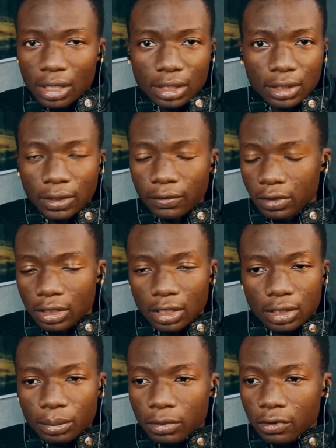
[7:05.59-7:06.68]
Let's see if she
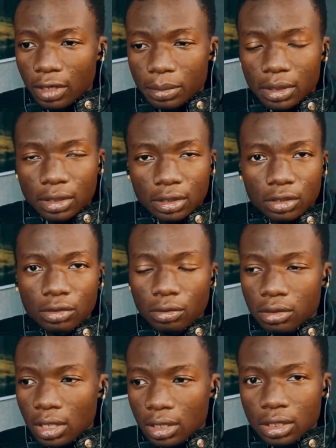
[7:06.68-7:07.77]
has some traps and she
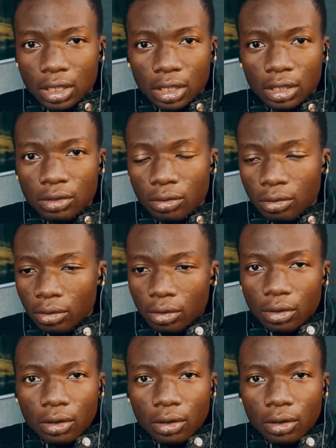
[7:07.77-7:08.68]
knows that she can, you know,